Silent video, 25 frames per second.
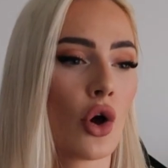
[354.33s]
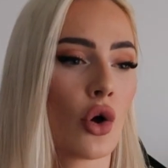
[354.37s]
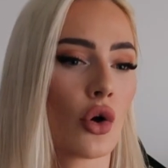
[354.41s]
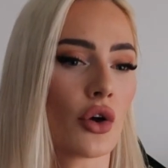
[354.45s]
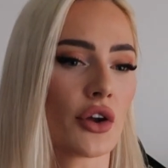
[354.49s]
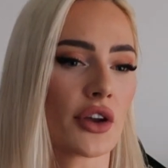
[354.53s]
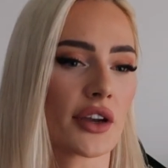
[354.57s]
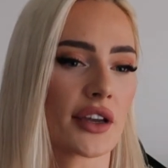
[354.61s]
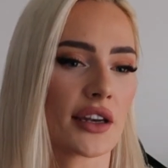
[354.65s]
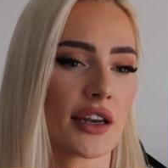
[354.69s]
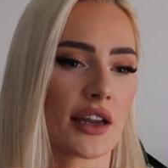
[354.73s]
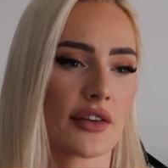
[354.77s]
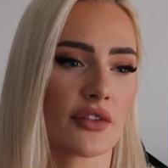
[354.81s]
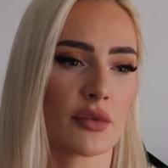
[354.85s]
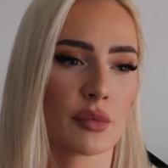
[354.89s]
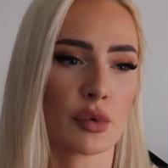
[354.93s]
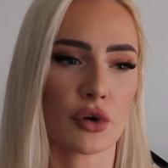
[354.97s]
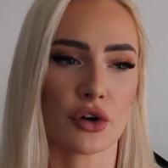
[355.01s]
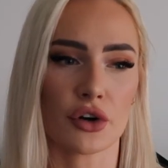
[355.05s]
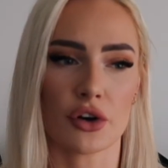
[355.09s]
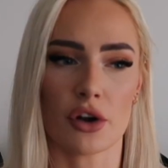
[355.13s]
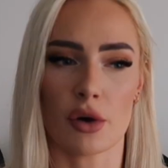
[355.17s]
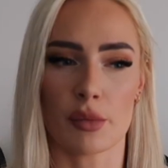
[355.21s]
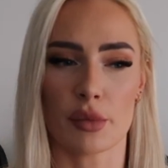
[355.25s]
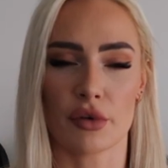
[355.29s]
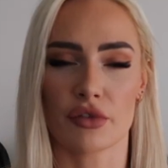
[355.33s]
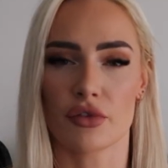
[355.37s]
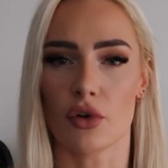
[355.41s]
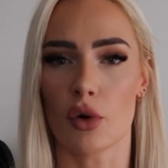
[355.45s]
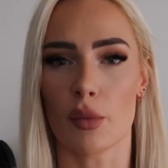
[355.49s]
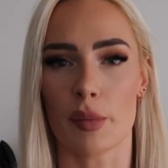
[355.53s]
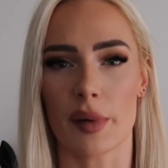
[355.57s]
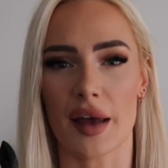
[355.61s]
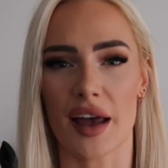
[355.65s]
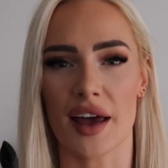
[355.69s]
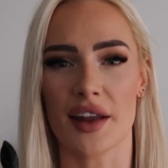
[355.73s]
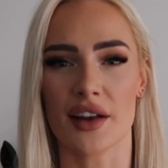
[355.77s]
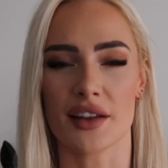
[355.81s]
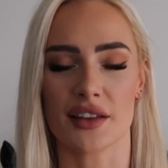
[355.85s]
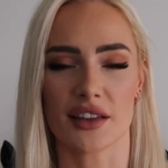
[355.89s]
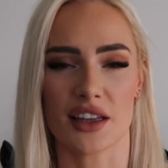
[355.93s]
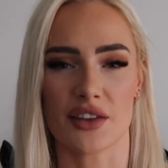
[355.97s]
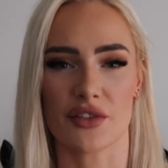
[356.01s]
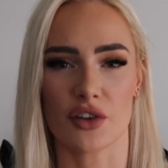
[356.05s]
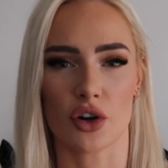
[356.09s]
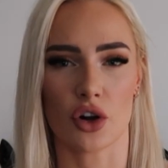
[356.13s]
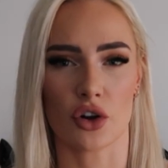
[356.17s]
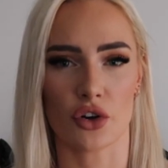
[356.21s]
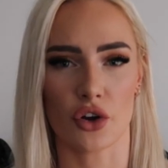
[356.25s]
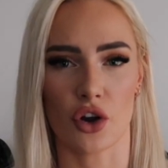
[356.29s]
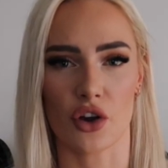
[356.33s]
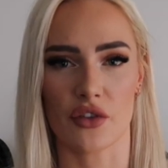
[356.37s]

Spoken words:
or you could even put it on before bed and leave it on